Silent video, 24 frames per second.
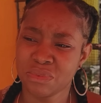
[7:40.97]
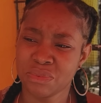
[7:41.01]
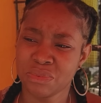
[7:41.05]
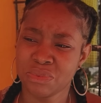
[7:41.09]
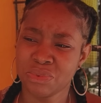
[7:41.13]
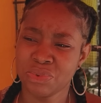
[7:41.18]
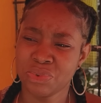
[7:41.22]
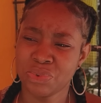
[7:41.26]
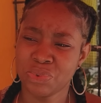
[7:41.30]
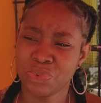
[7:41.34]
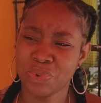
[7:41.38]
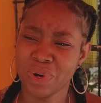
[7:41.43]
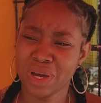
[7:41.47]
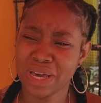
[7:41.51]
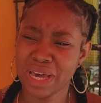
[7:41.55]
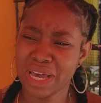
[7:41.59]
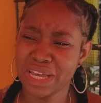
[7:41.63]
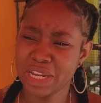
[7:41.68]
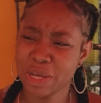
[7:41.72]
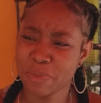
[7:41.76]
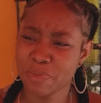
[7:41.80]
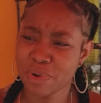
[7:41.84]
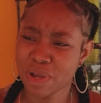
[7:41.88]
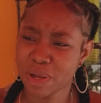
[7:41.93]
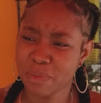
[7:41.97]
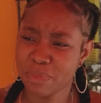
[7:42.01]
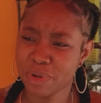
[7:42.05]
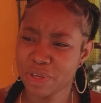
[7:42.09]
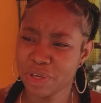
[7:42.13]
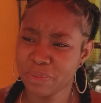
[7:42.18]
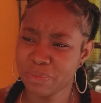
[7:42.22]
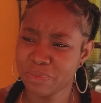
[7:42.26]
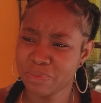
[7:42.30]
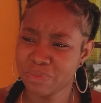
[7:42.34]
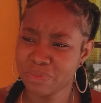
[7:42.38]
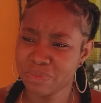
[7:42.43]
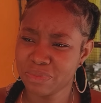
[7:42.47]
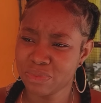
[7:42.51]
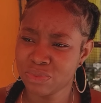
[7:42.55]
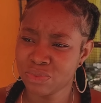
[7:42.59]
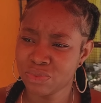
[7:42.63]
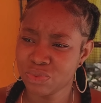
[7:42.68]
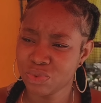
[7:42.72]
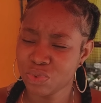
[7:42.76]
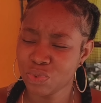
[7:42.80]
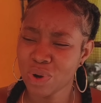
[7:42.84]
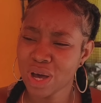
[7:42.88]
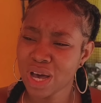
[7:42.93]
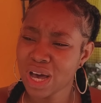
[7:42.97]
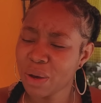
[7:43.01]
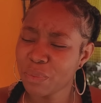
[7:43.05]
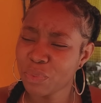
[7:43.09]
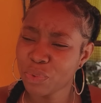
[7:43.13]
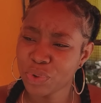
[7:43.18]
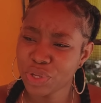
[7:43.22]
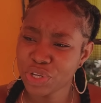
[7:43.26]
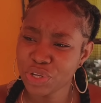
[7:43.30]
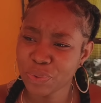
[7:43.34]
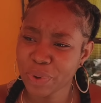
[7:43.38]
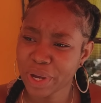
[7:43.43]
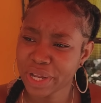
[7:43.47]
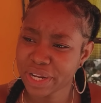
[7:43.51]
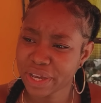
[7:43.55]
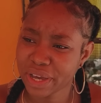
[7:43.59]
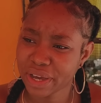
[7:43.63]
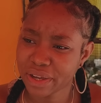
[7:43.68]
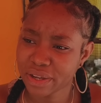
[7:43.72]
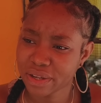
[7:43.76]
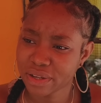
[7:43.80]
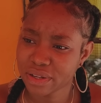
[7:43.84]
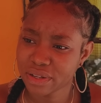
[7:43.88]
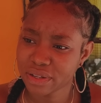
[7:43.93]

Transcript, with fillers: What kind of problem? What happened with you and her?